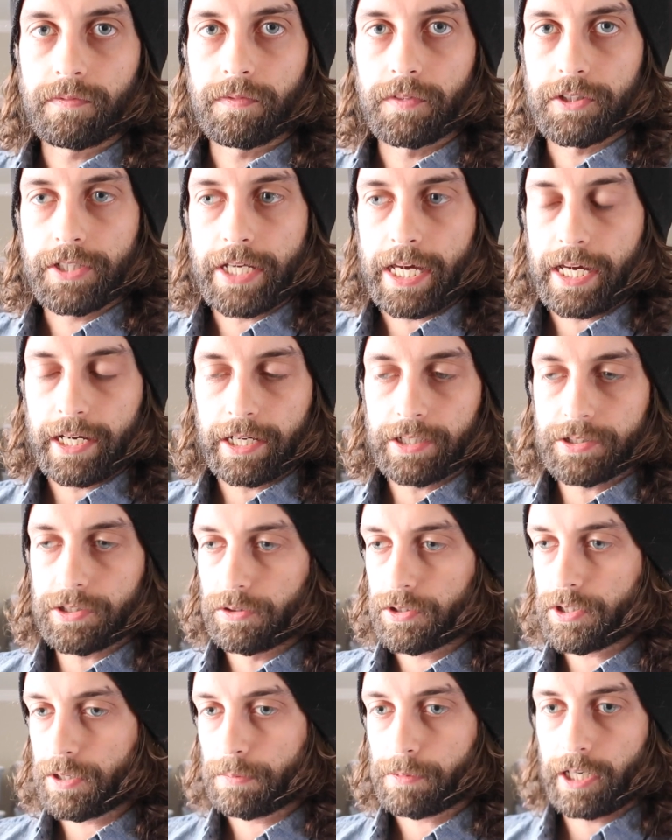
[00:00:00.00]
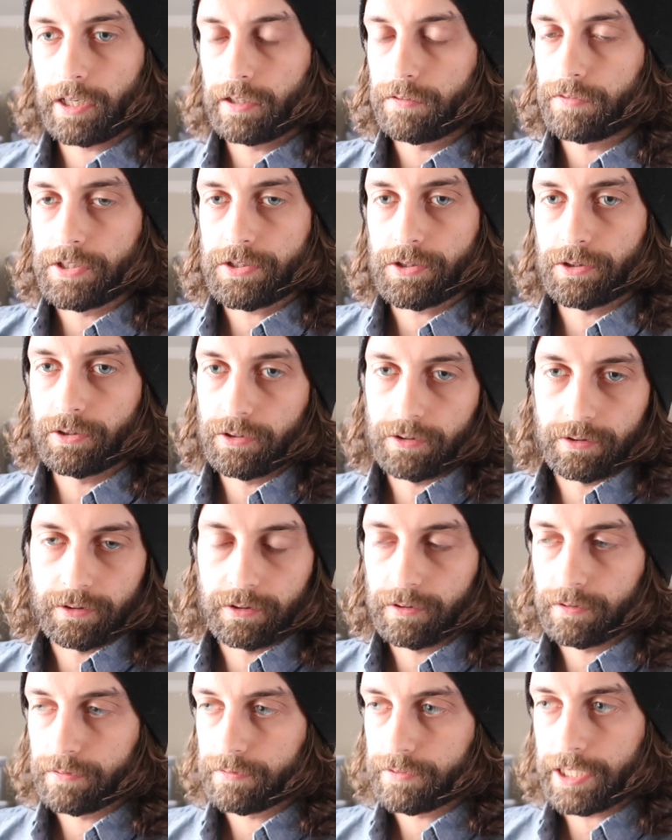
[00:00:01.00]
the tags, there's some kind of
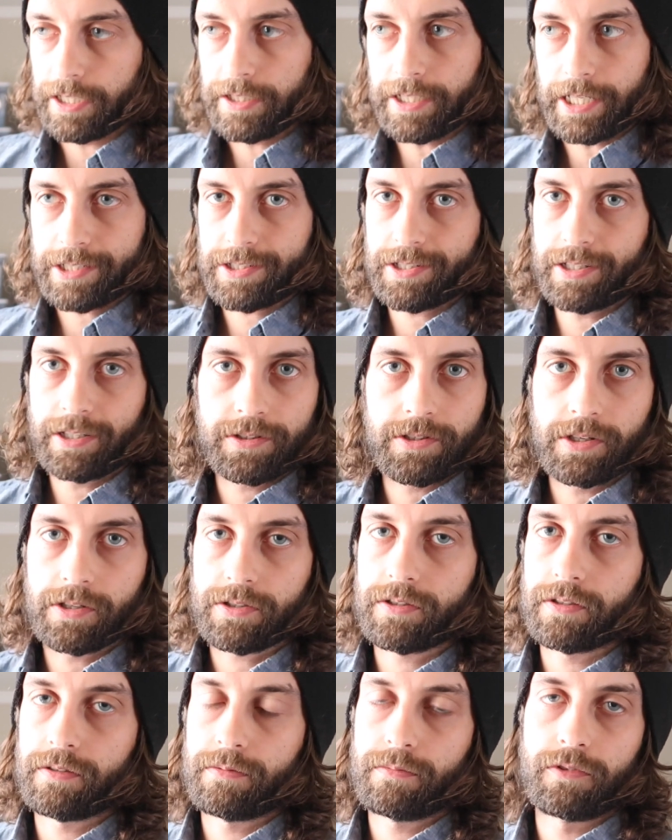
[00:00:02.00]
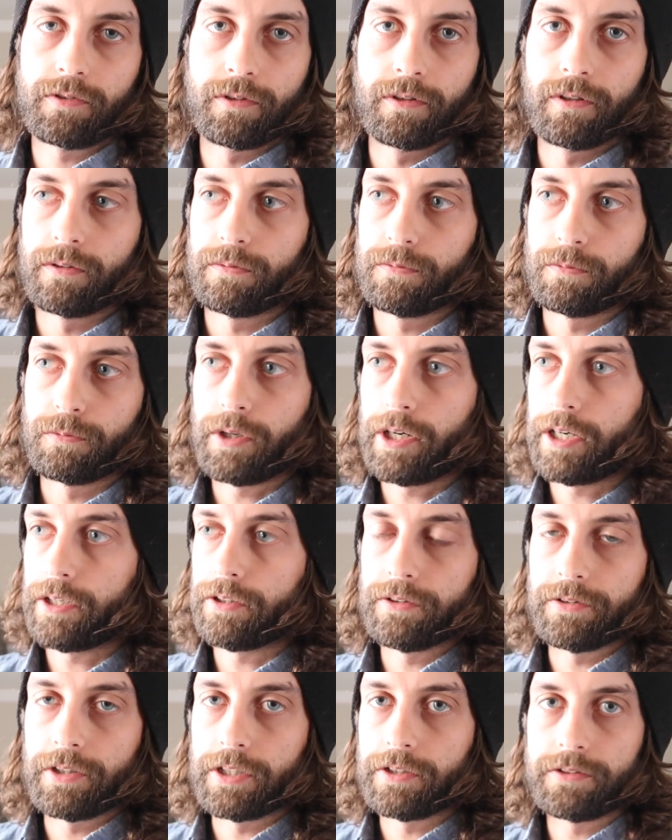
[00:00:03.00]
internal indexing system or what,
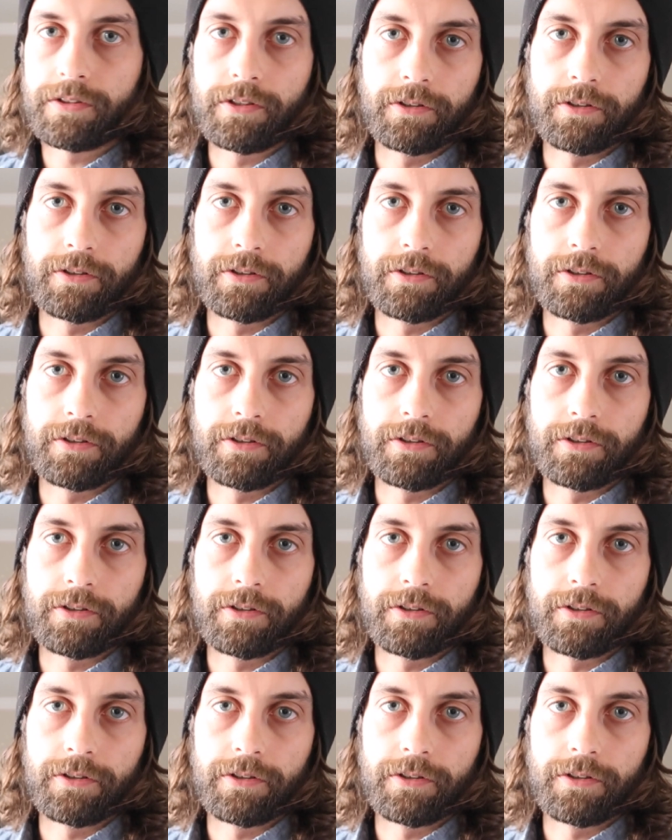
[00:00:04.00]
or they,